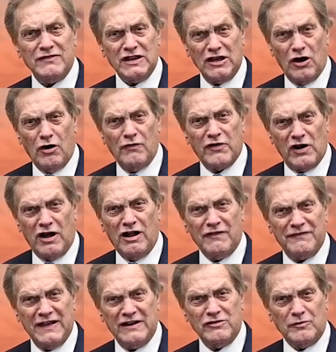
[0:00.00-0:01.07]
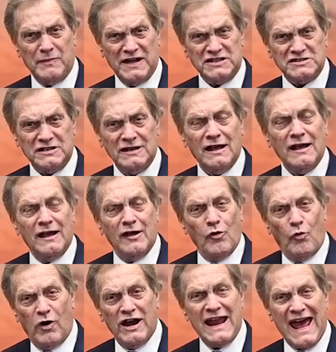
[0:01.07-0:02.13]
the overall federal budget,
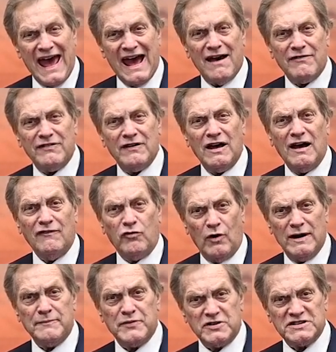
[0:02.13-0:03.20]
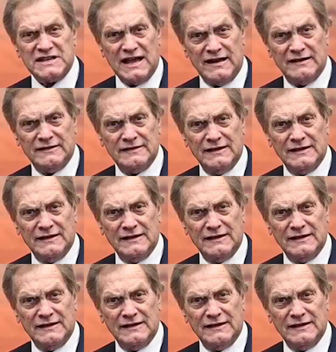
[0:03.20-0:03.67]
0.5%.